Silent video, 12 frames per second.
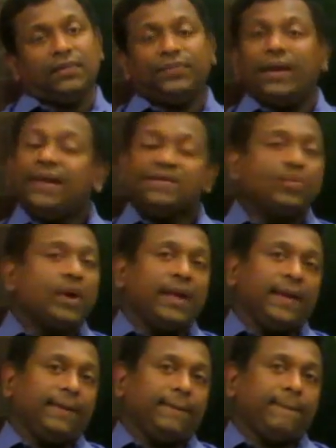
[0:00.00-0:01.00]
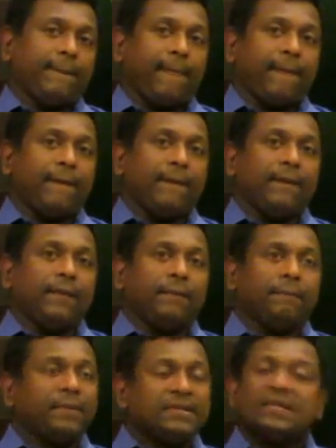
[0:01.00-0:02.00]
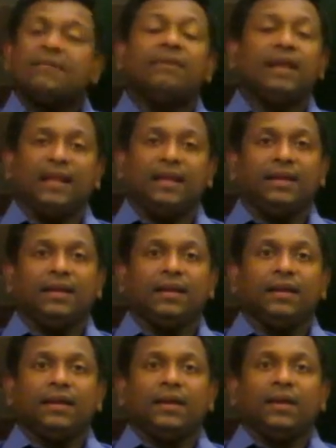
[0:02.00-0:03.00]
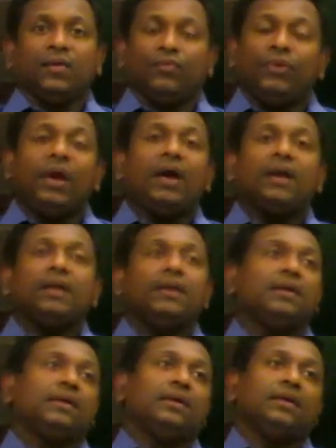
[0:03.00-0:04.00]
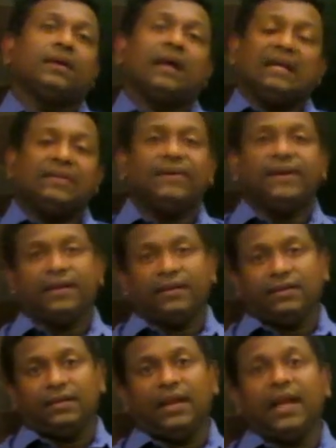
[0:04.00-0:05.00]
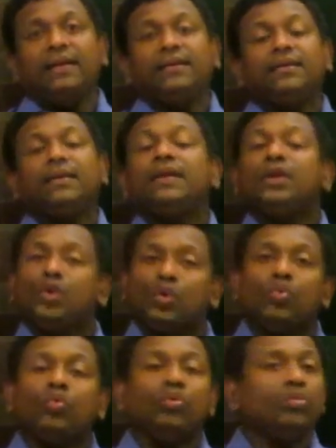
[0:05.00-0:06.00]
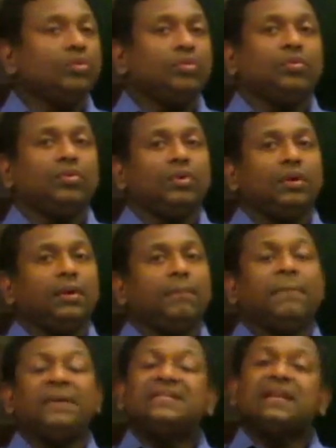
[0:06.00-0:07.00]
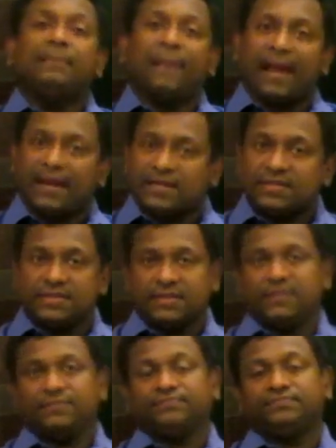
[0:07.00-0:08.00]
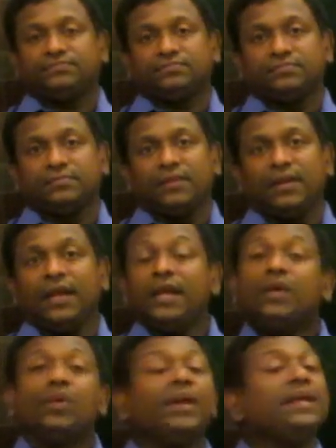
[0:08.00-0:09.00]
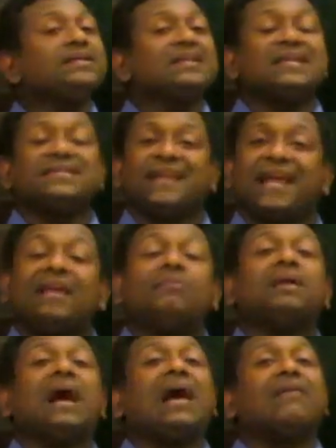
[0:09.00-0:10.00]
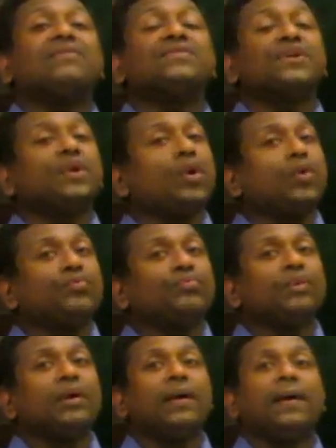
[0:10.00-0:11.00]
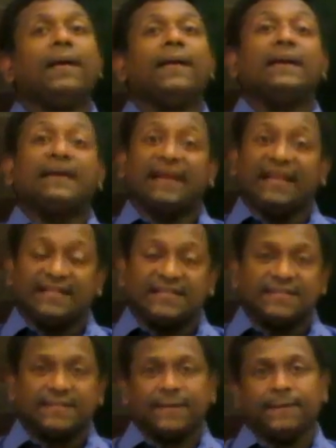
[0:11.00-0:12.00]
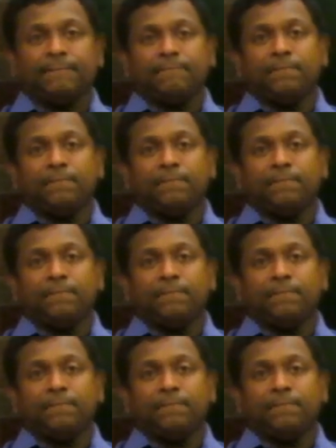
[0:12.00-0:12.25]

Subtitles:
That is why presently we are cultivating 82 medicinal plants, including sustainable harvesting of trees